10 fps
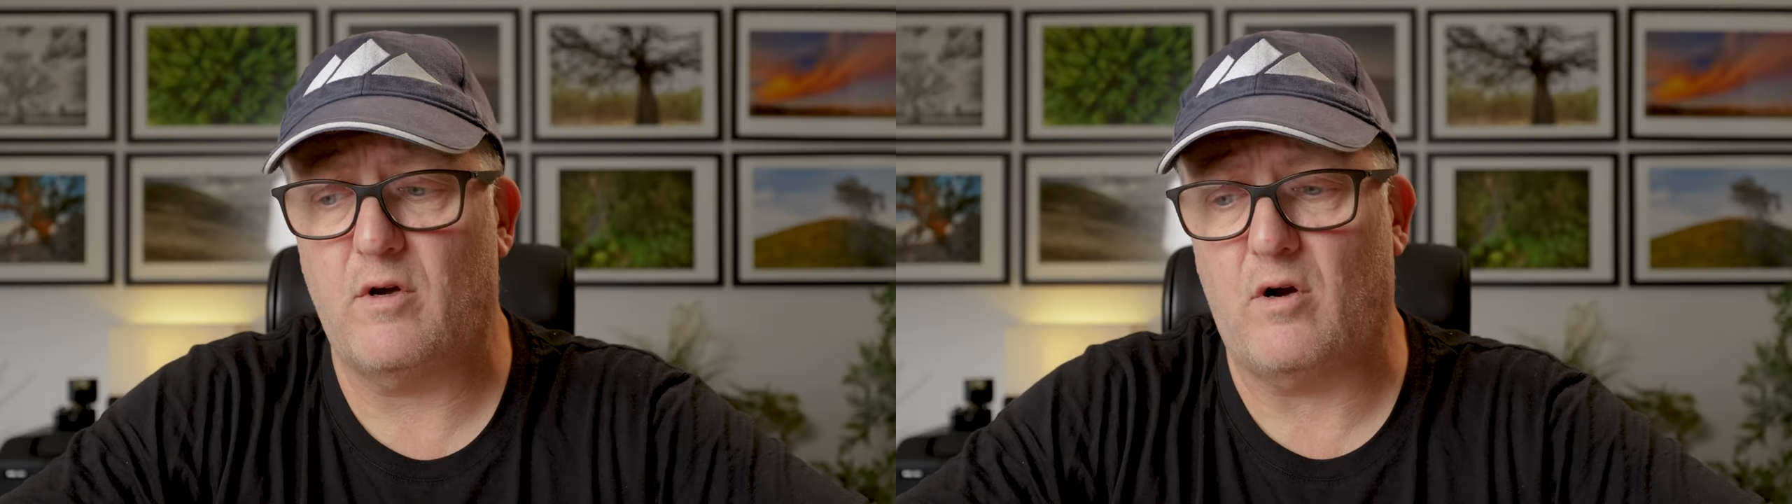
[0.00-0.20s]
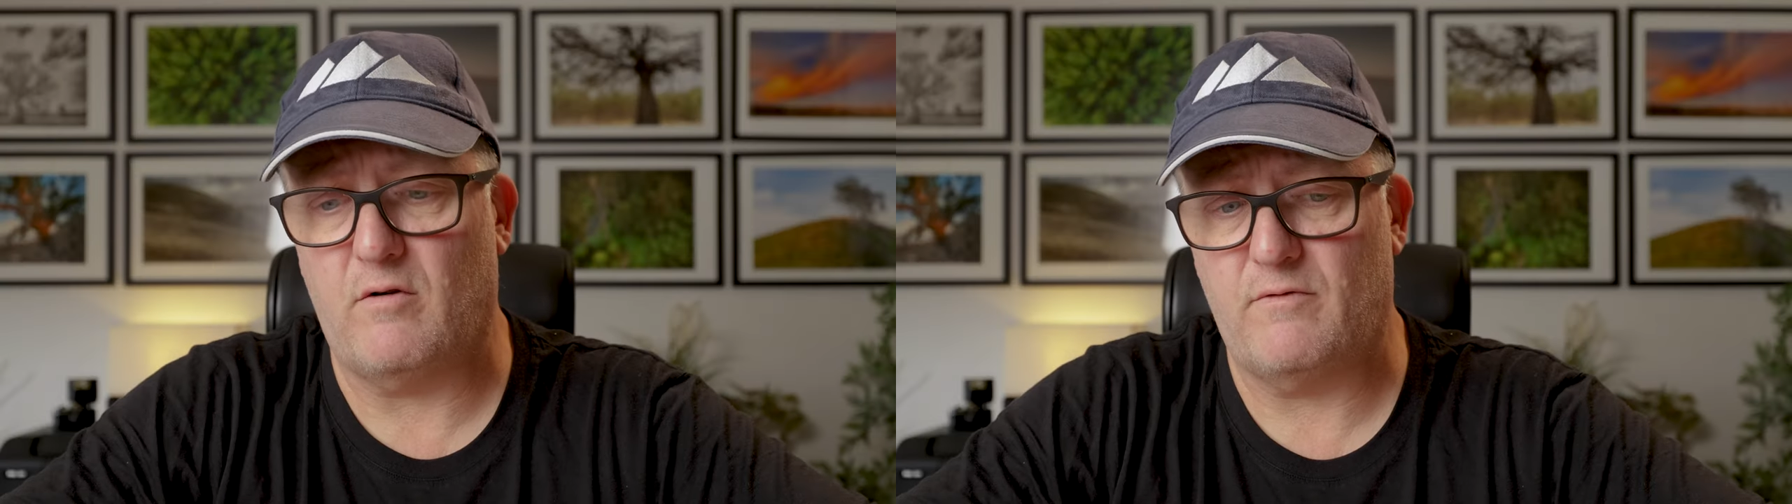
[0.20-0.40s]

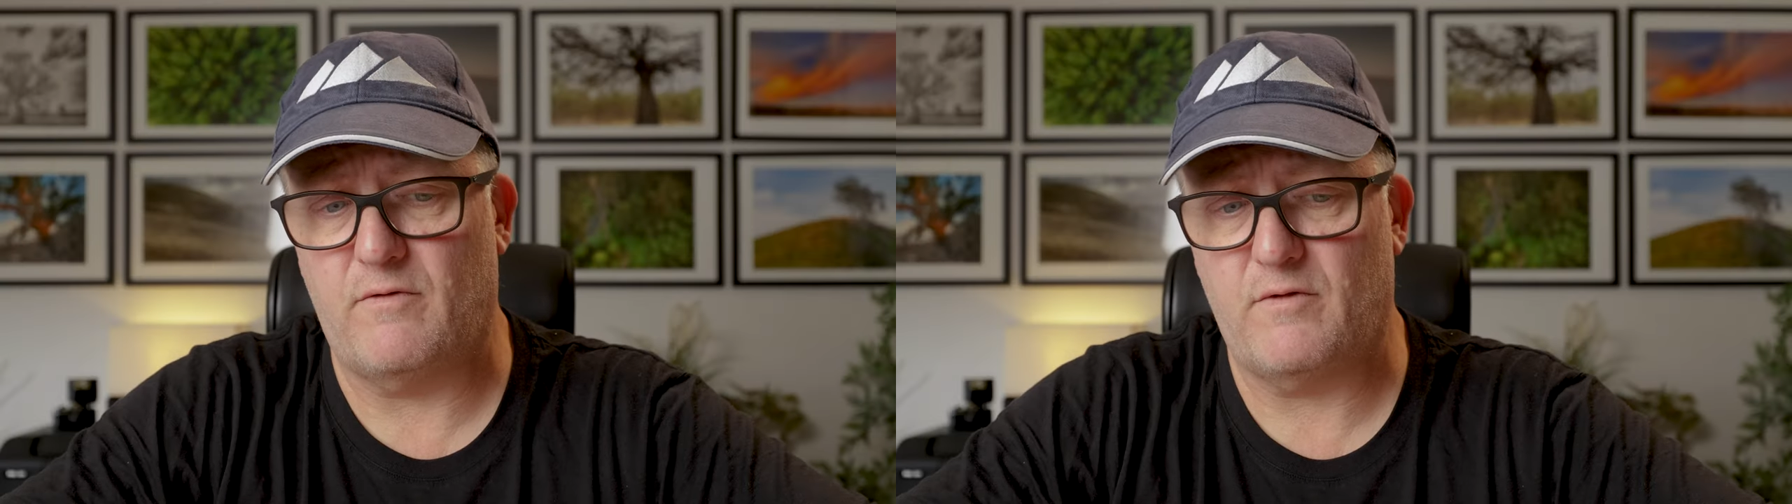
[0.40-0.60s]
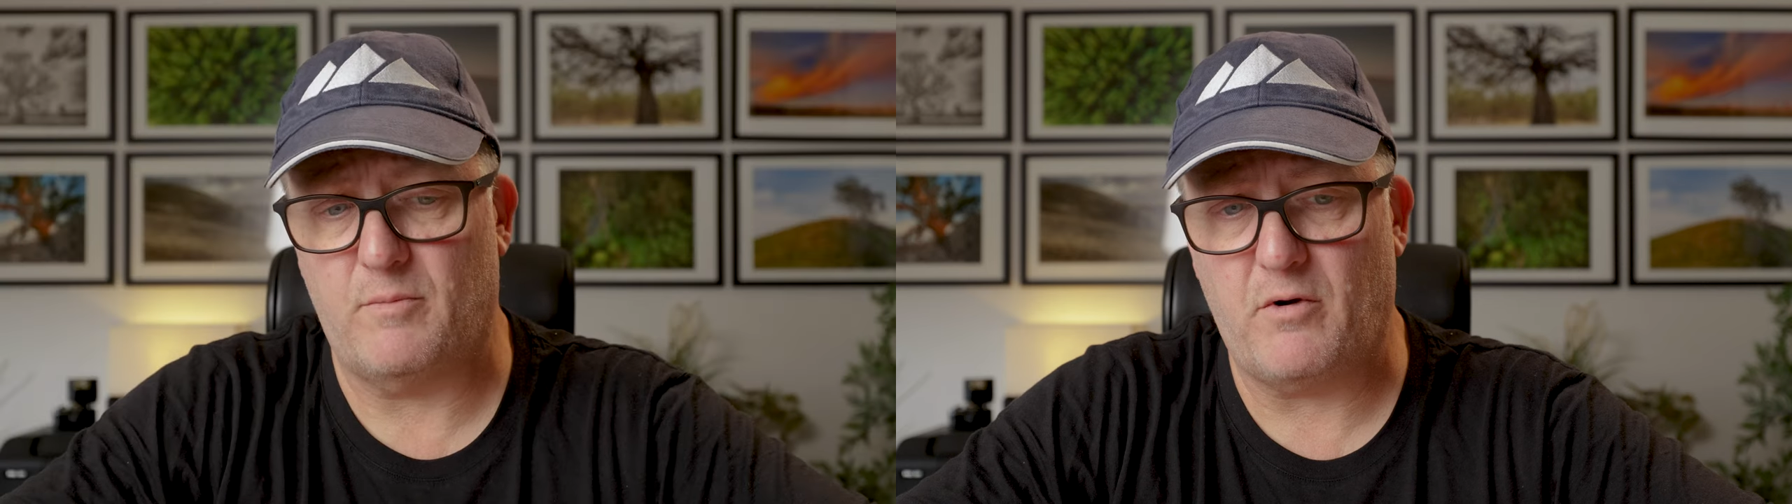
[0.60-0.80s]

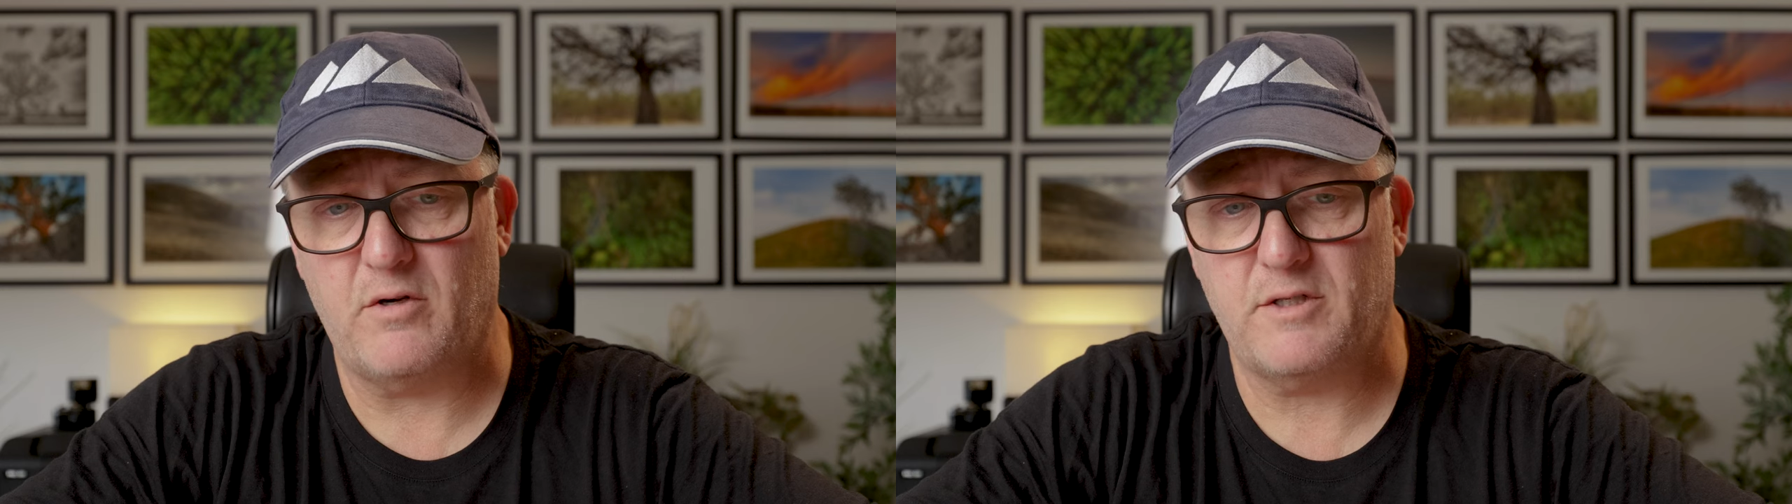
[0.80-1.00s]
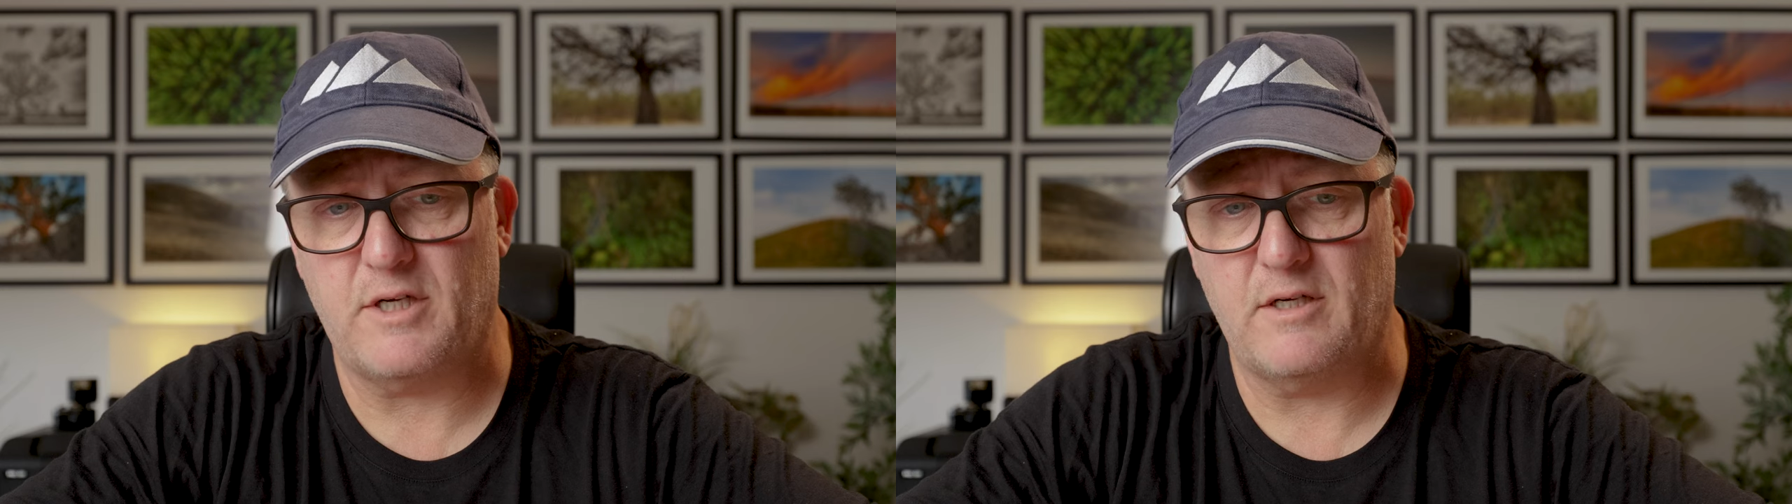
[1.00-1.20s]
of the
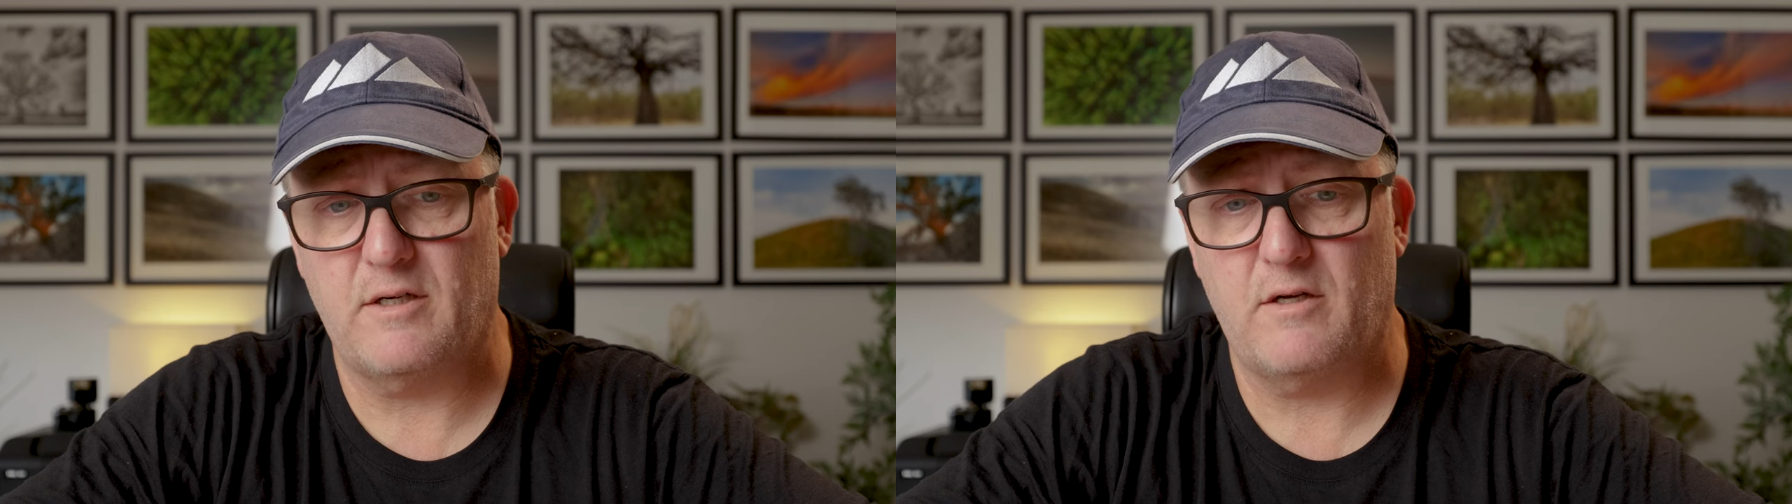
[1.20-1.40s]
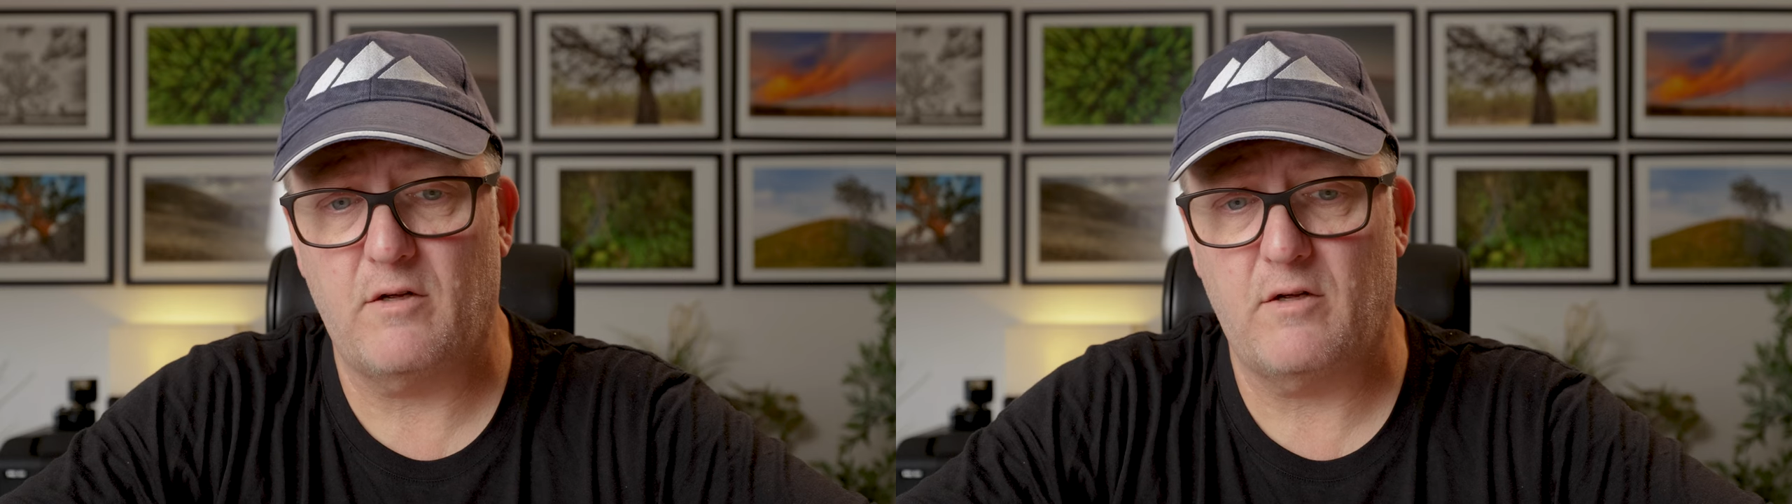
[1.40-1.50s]
Boxster